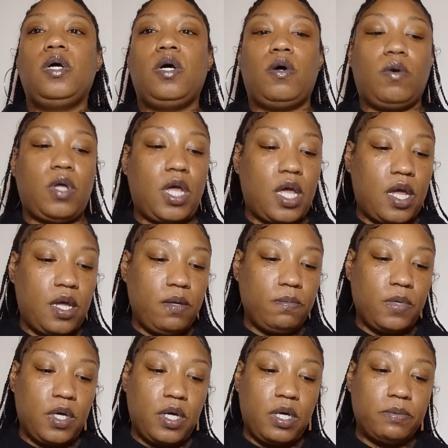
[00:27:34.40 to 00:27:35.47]
Okay,
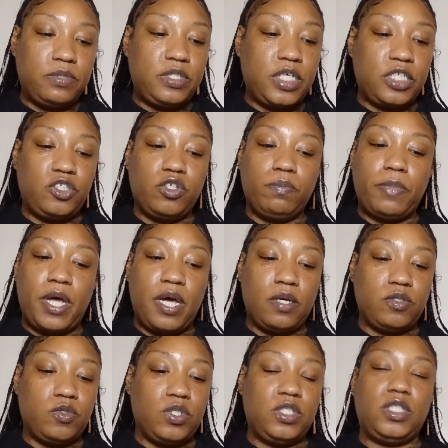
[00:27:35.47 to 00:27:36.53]
um, set your
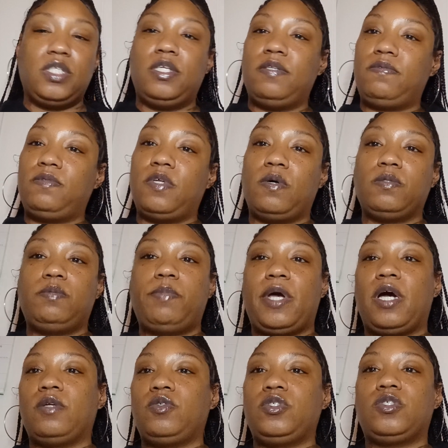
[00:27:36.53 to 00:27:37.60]
boundaries, and if those
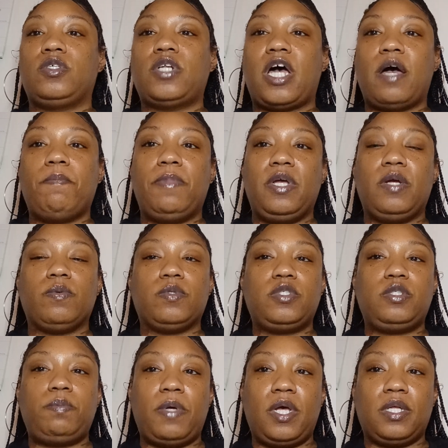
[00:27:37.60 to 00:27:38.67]
boundaries are not being
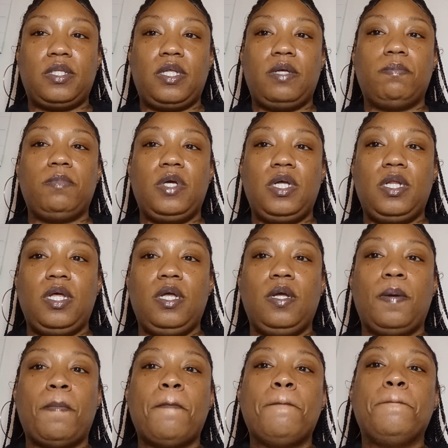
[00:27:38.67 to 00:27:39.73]
respected,
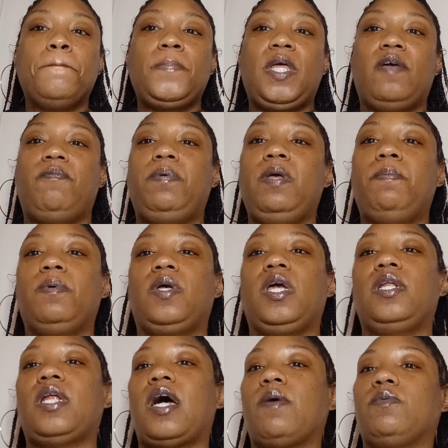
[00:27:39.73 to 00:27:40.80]
meaning if people
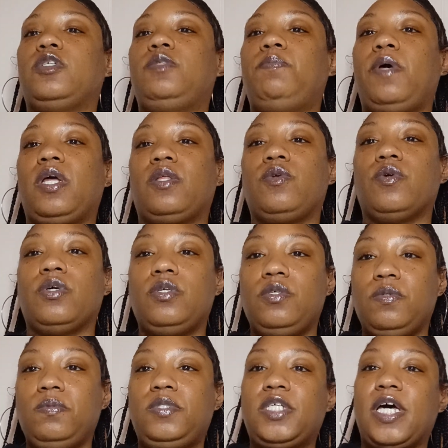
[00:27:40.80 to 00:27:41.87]
cannot respect your
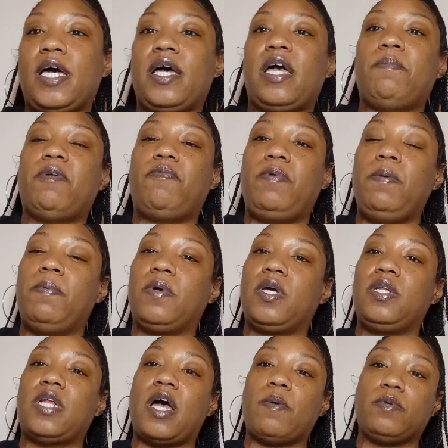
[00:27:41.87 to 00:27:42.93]
you time, if people
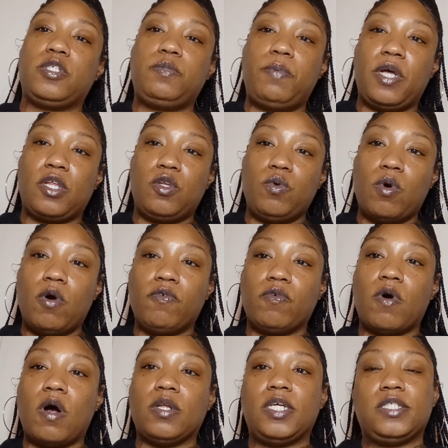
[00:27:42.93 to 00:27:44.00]
cannot respect you
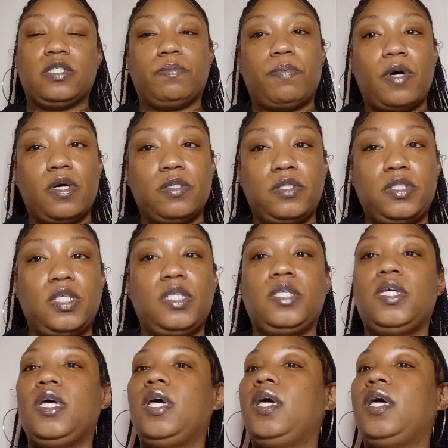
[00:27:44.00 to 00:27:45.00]
overall as a person,